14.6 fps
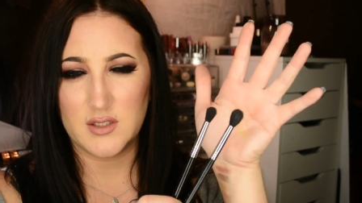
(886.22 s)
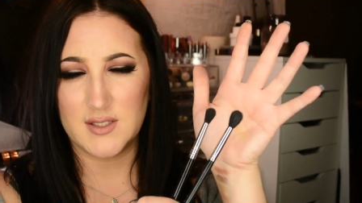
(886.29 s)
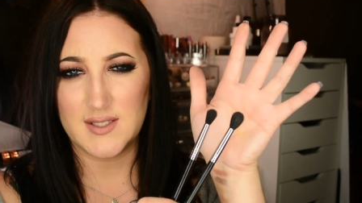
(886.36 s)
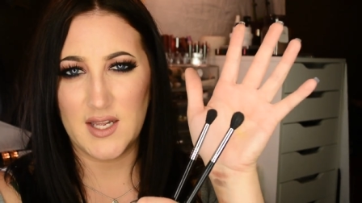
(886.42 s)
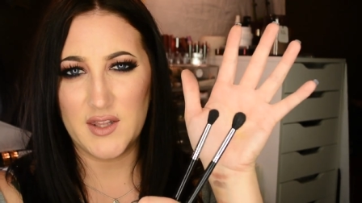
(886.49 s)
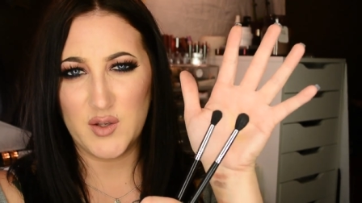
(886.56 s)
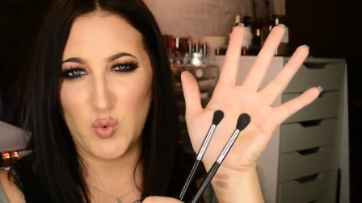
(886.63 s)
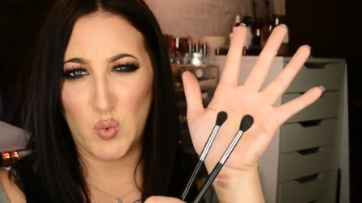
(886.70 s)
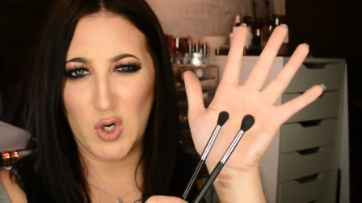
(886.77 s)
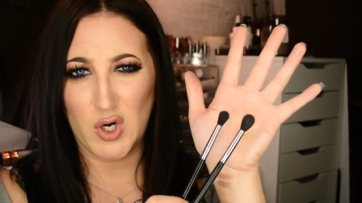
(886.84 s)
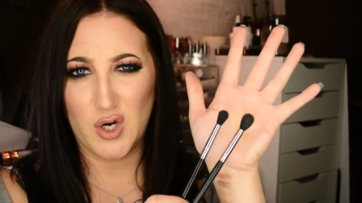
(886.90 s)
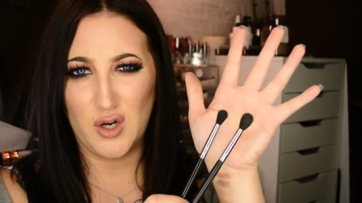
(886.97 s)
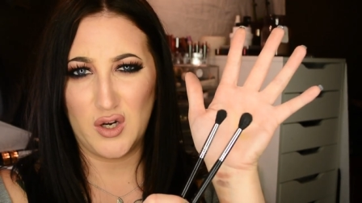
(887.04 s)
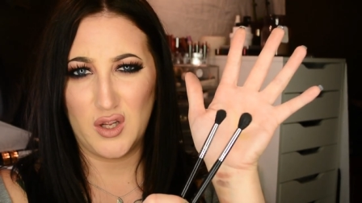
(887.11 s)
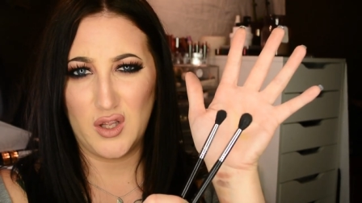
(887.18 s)
Is that the
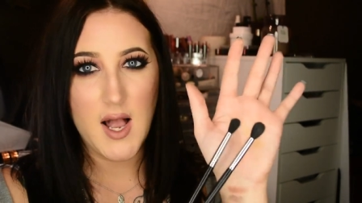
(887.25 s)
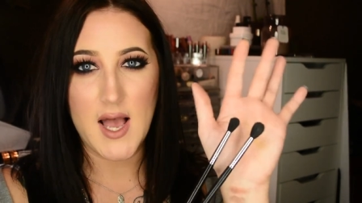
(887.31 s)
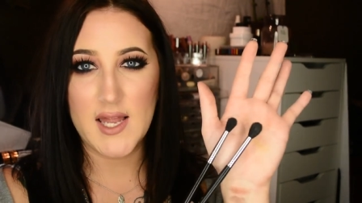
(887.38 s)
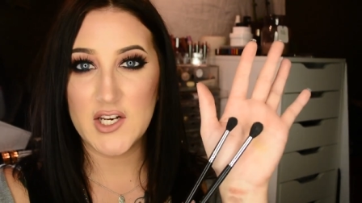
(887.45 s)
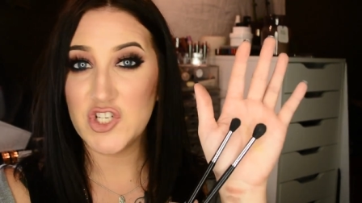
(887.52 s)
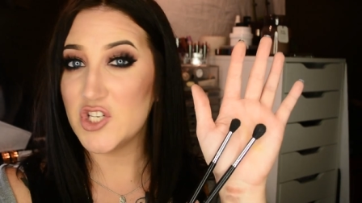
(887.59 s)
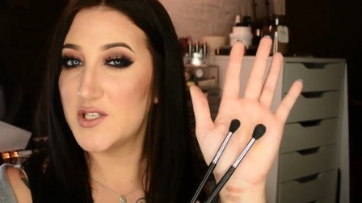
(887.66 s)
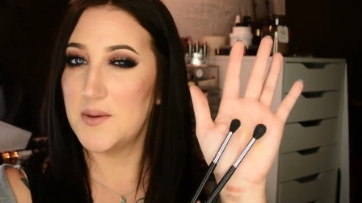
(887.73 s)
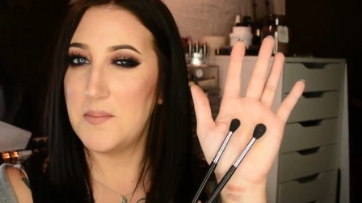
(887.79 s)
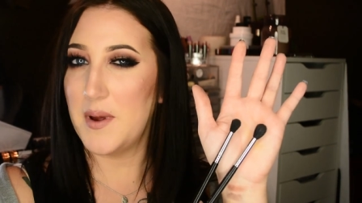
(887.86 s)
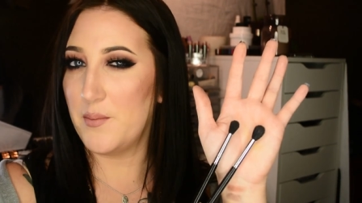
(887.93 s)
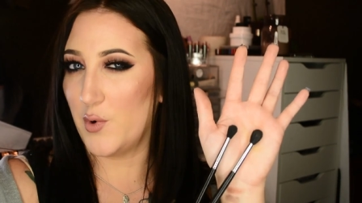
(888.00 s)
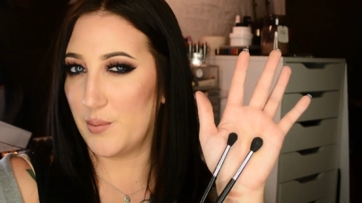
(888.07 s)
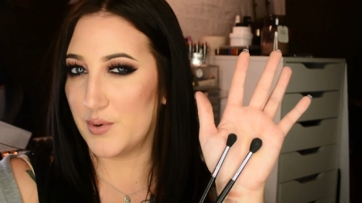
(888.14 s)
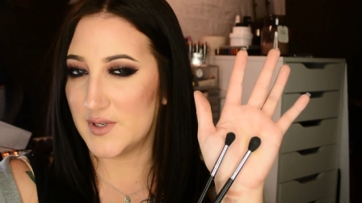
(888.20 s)
word? And it's just a
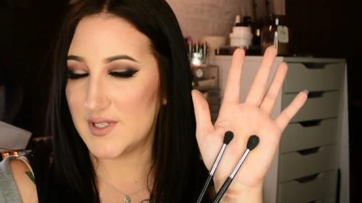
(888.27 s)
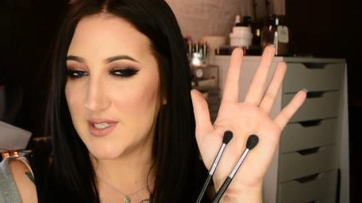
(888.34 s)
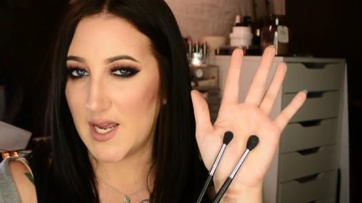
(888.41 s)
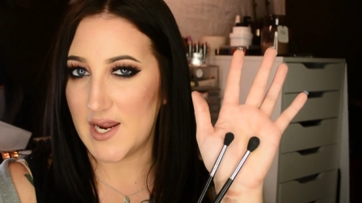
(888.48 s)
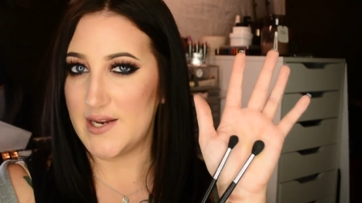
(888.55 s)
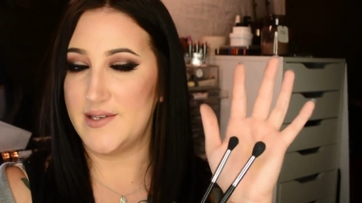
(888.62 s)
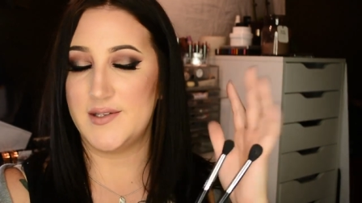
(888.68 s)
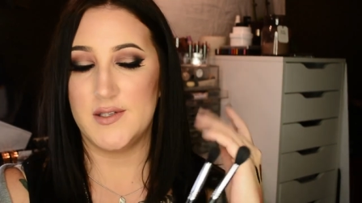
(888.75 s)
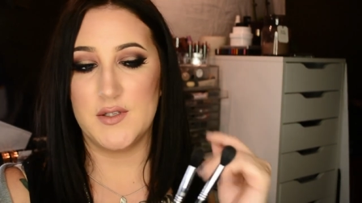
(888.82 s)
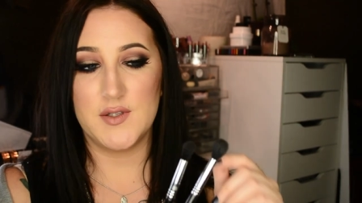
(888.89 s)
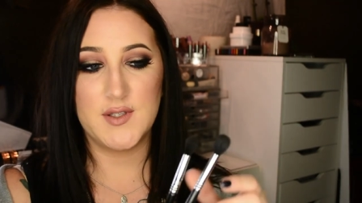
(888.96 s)
bit more precise.